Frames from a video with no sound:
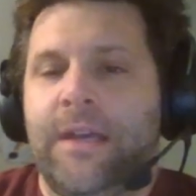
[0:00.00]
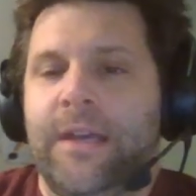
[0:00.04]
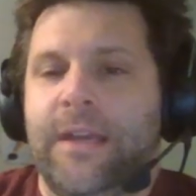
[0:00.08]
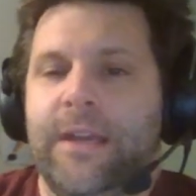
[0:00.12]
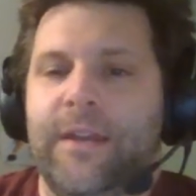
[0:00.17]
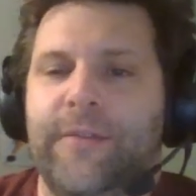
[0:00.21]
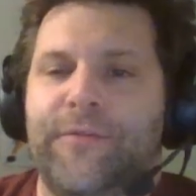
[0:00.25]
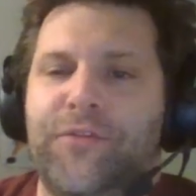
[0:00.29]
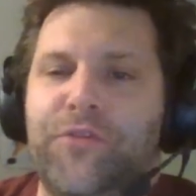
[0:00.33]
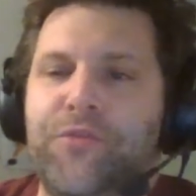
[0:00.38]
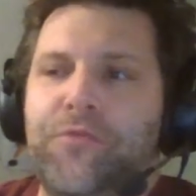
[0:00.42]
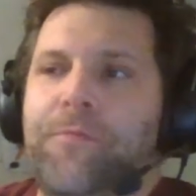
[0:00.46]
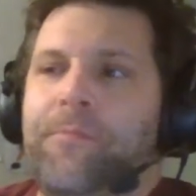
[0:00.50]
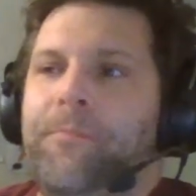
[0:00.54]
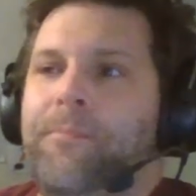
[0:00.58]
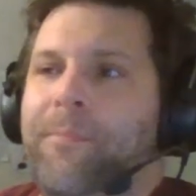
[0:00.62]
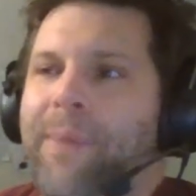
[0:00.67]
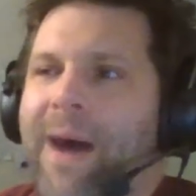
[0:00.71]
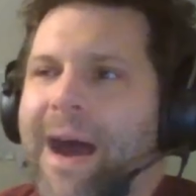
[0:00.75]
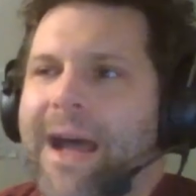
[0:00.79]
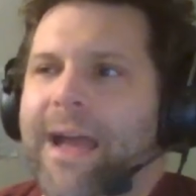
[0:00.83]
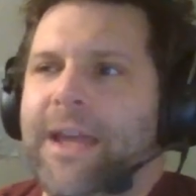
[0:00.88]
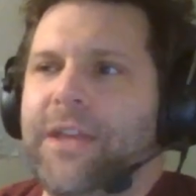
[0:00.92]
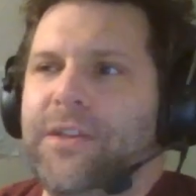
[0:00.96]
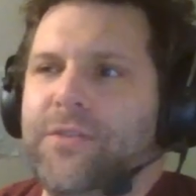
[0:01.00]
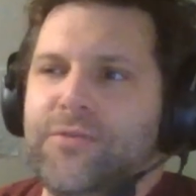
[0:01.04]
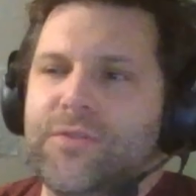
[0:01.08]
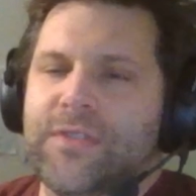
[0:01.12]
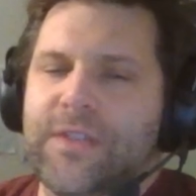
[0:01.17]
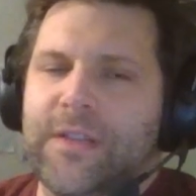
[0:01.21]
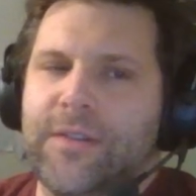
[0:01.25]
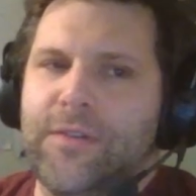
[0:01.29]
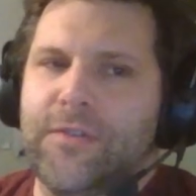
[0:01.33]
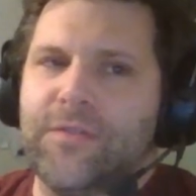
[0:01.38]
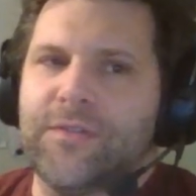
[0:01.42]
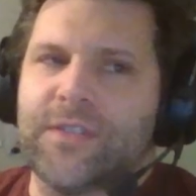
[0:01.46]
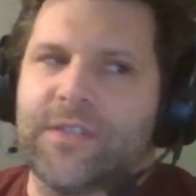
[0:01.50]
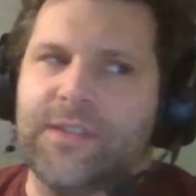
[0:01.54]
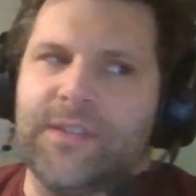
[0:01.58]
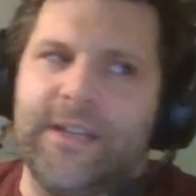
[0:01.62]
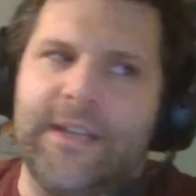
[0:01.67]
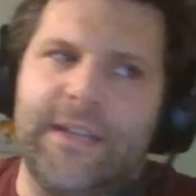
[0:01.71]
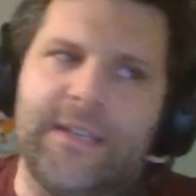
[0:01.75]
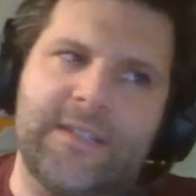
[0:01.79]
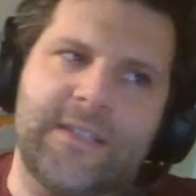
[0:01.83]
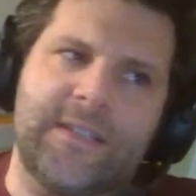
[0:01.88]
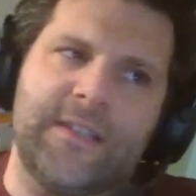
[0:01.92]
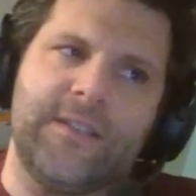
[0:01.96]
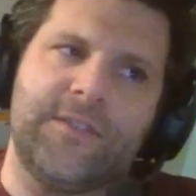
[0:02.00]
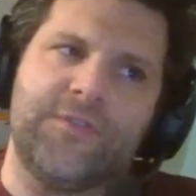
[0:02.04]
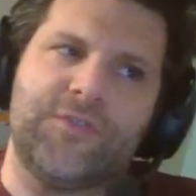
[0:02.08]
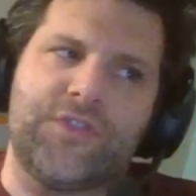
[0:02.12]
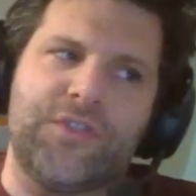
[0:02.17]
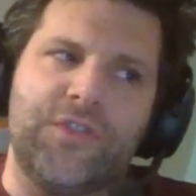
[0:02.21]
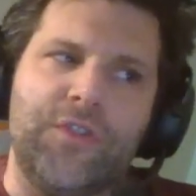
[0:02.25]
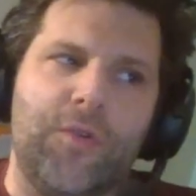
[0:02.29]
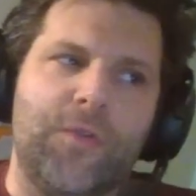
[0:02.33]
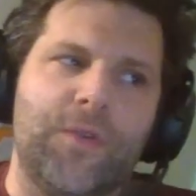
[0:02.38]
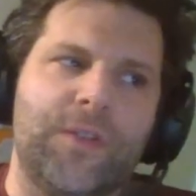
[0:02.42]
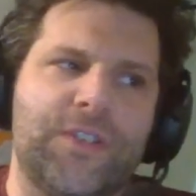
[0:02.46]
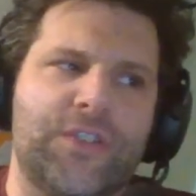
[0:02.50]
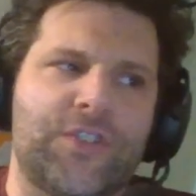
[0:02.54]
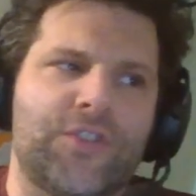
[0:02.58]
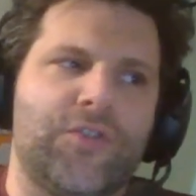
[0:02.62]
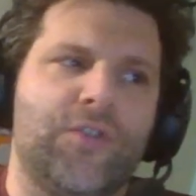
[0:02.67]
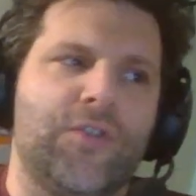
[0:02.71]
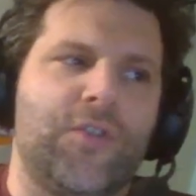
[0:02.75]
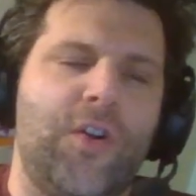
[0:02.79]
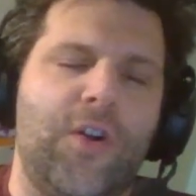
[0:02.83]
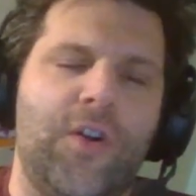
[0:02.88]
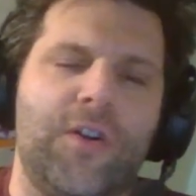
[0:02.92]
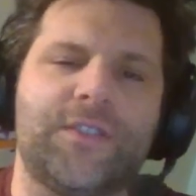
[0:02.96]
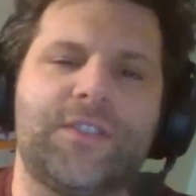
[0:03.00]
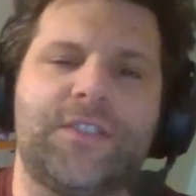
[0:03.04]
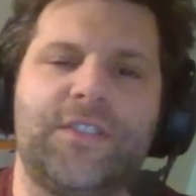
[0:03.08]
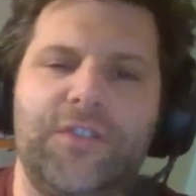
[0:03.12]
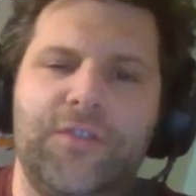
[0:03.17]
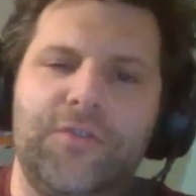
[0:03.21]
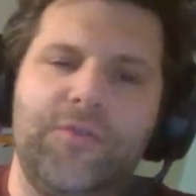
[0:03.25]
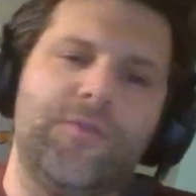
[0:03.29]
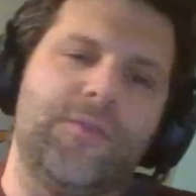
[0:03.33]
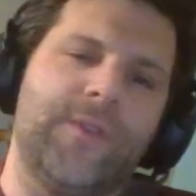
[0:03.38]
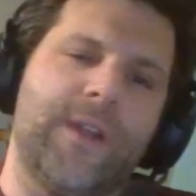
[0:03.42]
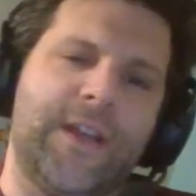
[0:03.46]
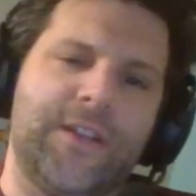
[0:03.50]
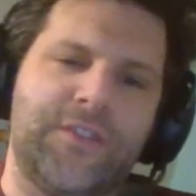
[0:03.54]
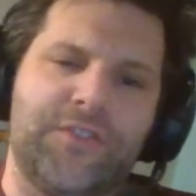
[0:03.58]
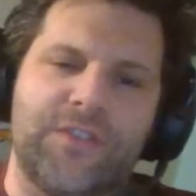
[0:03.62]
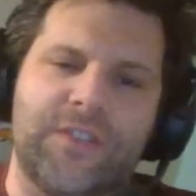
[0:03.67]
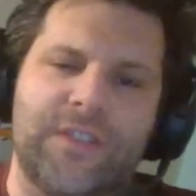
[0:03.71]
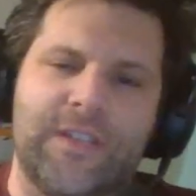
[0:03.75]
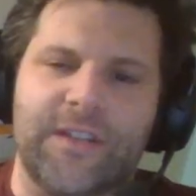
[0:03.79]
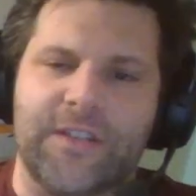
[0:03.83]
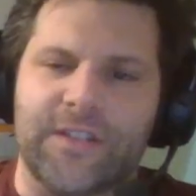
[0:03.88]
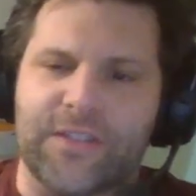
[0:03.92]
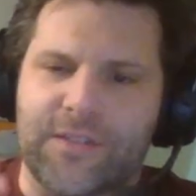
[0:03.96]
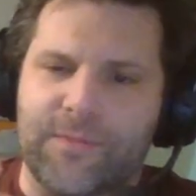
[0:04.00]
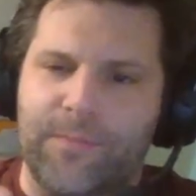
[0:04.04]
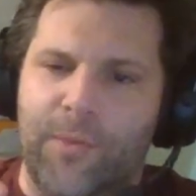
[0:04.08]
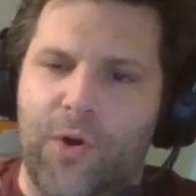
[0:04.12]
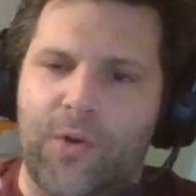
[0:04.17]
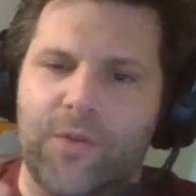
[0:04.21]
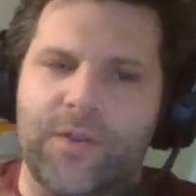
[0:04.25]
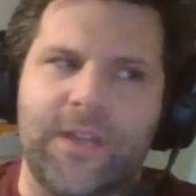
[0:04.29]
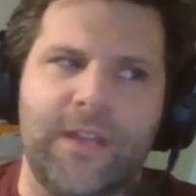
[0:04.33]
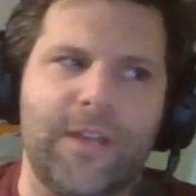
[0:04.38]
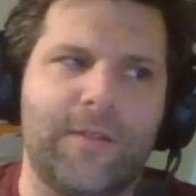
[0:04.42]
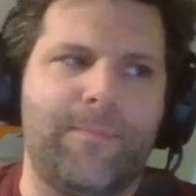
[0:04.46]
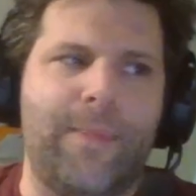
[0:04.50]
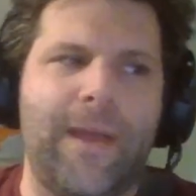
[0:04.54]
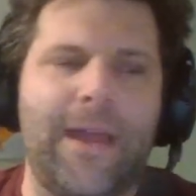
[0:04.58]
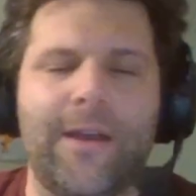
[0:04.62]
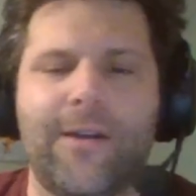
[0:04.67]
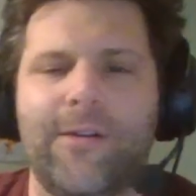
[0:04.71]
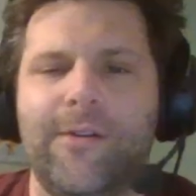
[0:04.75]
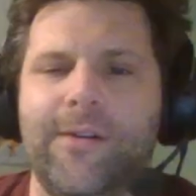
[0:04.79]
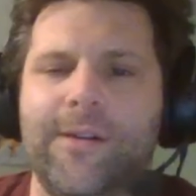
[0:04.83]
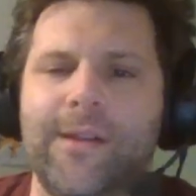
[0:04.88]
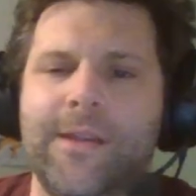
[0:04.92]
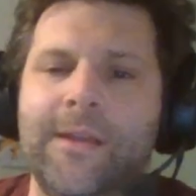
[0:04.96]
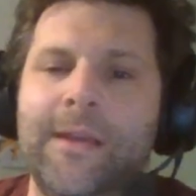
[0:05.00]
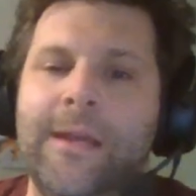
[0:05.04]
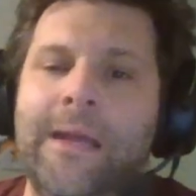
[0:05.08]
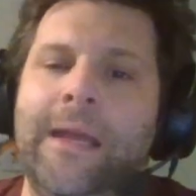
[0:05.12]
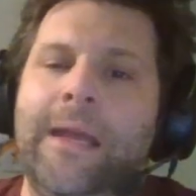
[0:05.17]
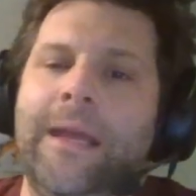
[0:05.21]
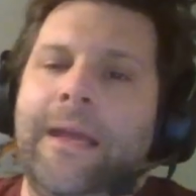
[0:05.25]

If you buy using those links, there's no additional cost to you, and I just get a small kickback on it.